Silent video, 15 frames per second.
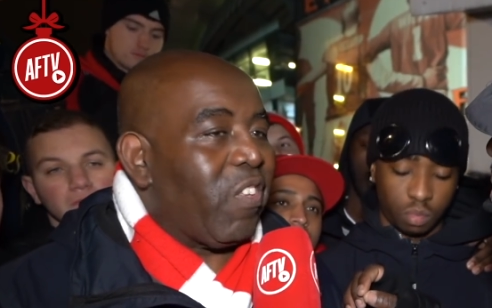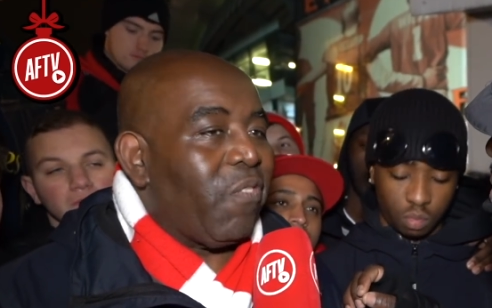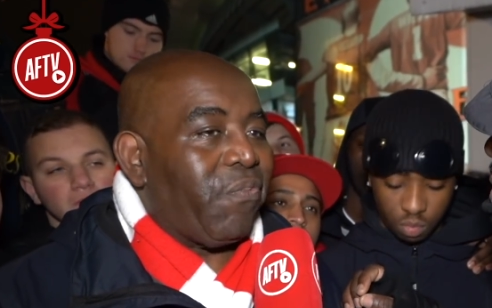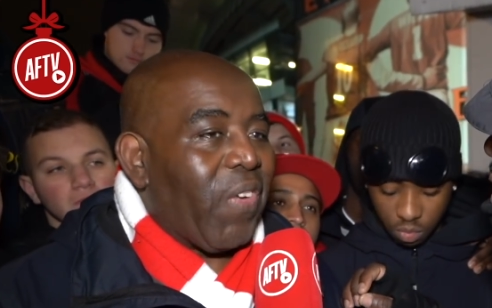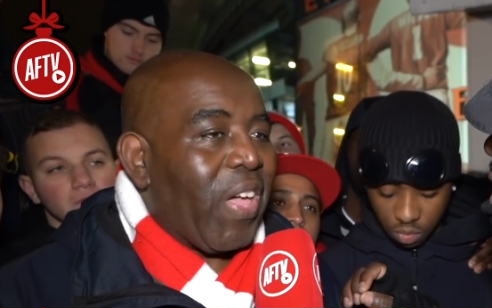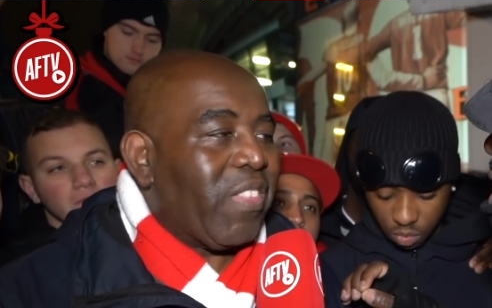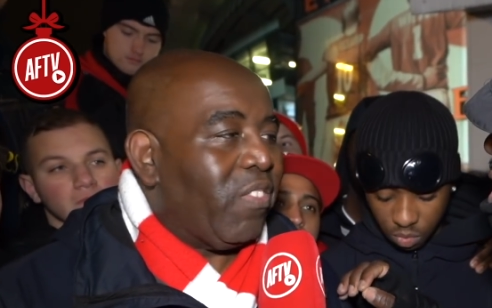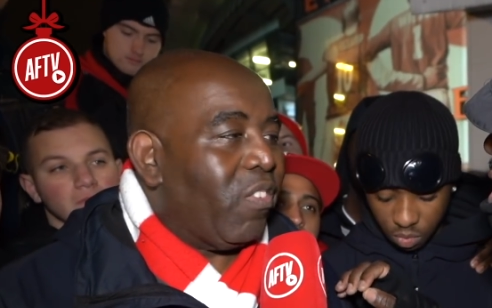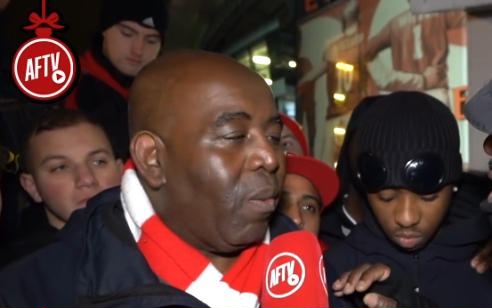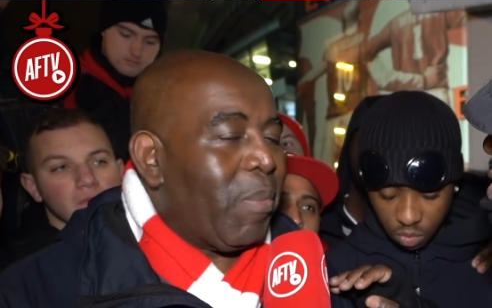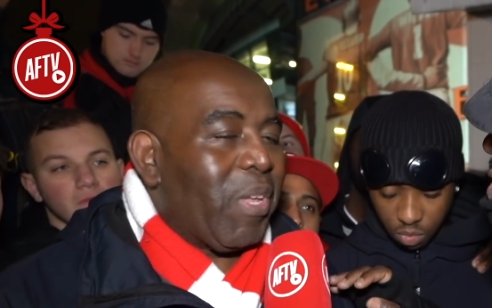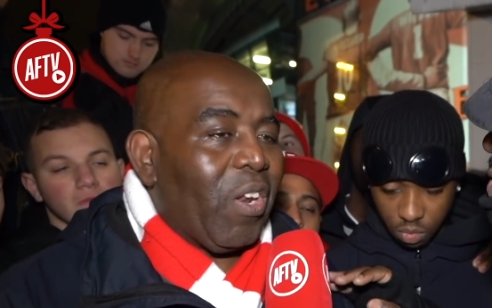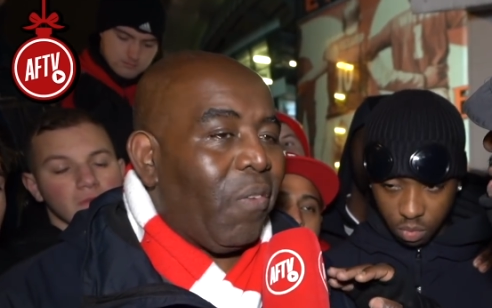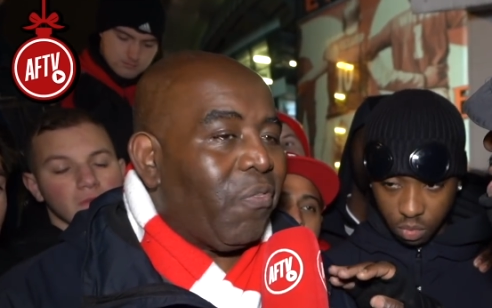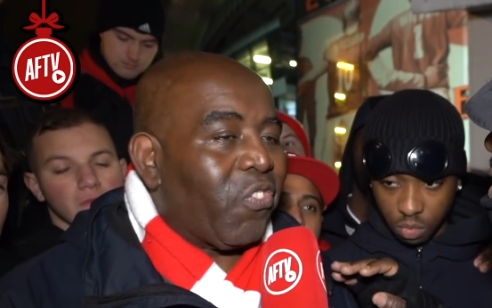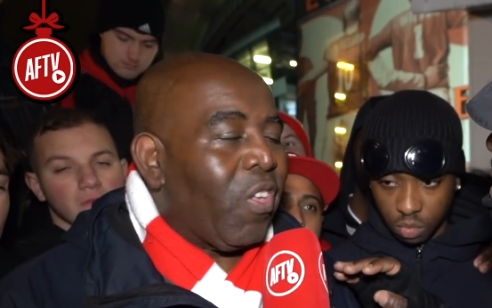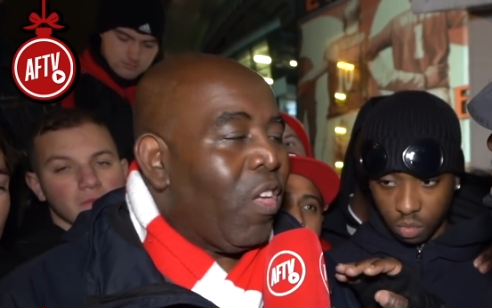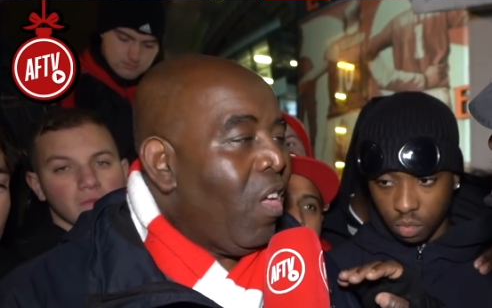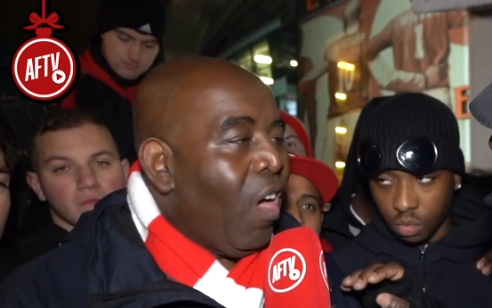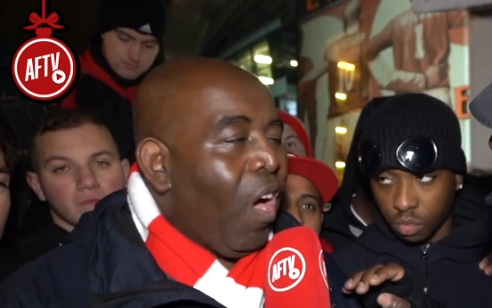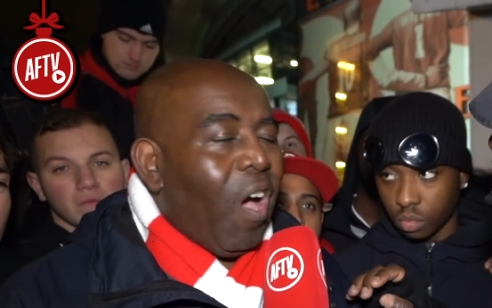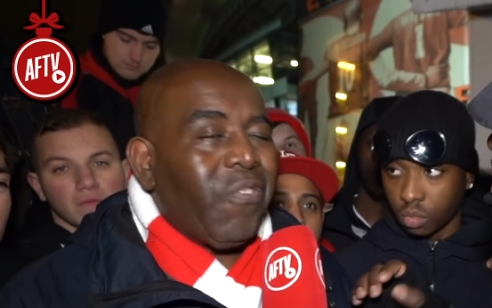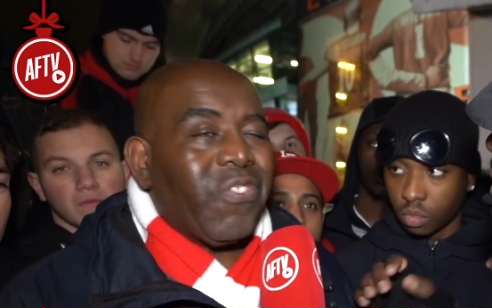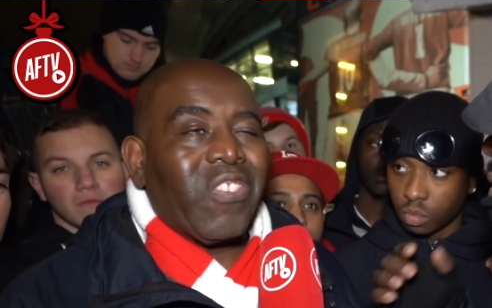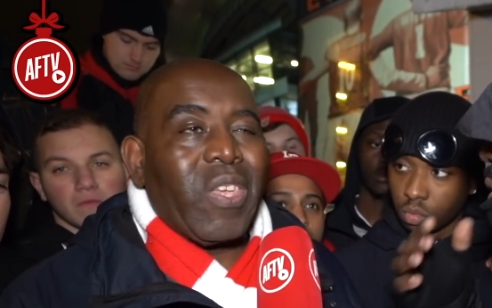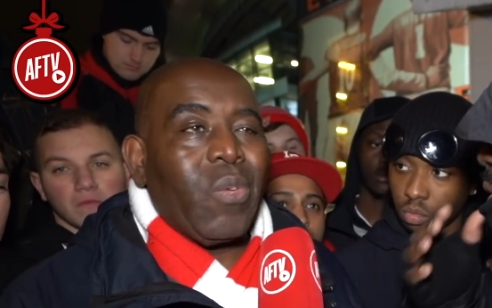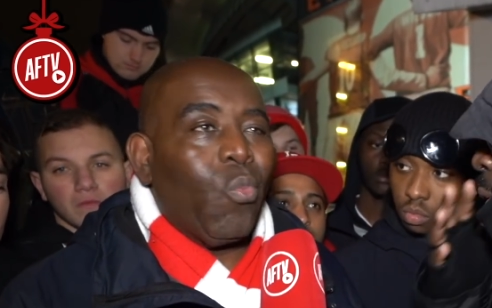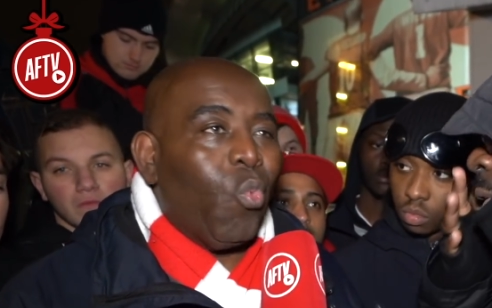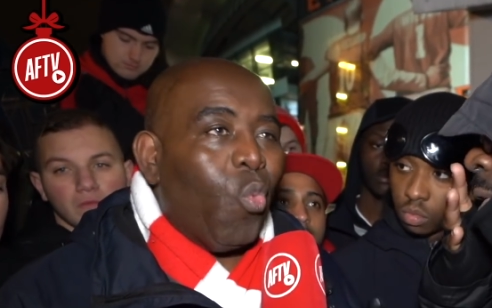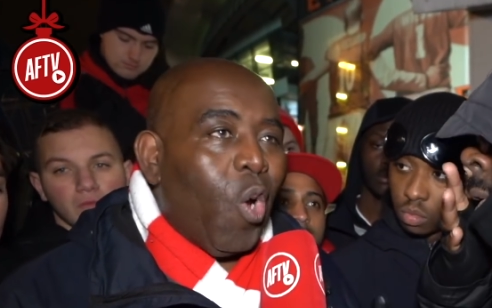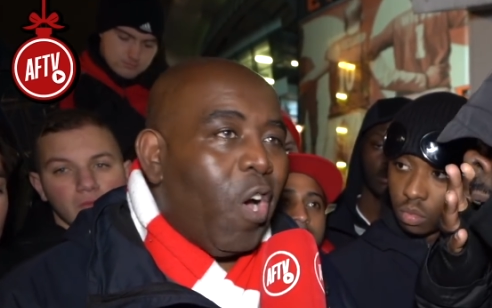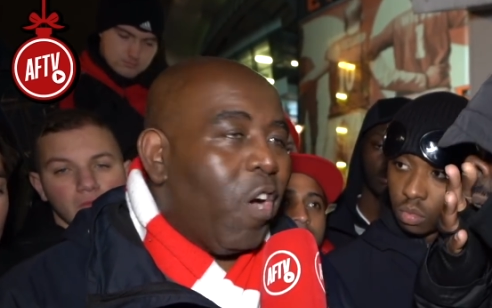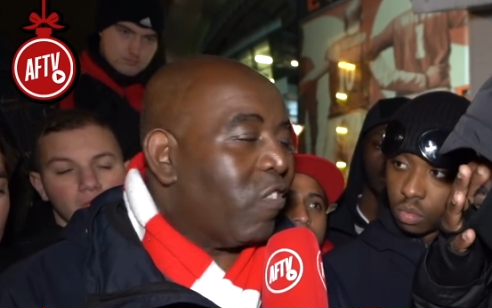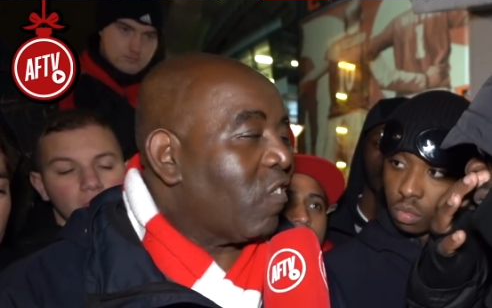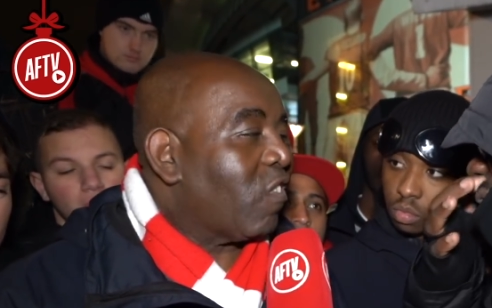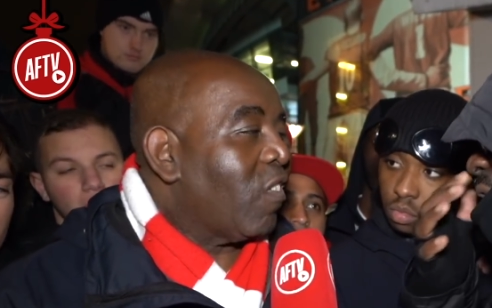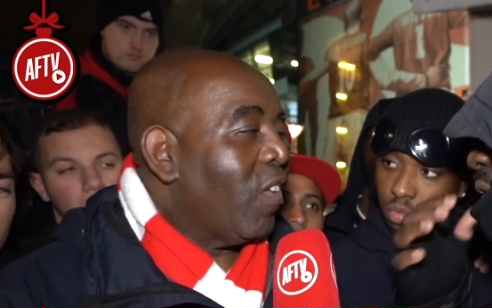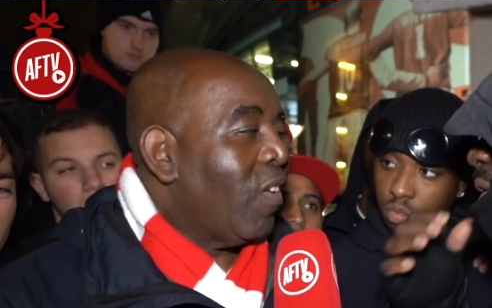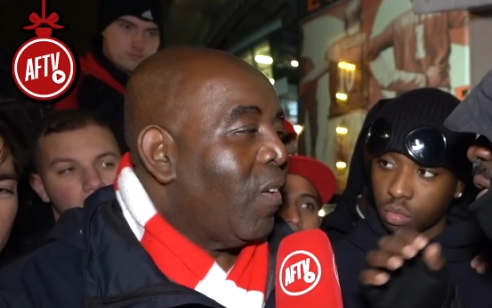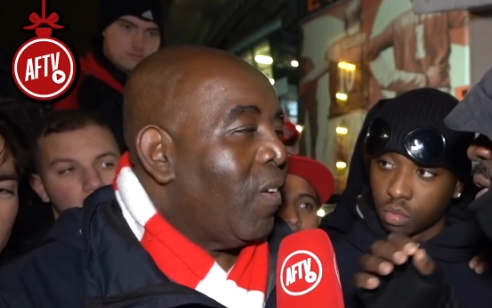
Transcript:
Speaker 1: defend? I mean, I've I've seen worse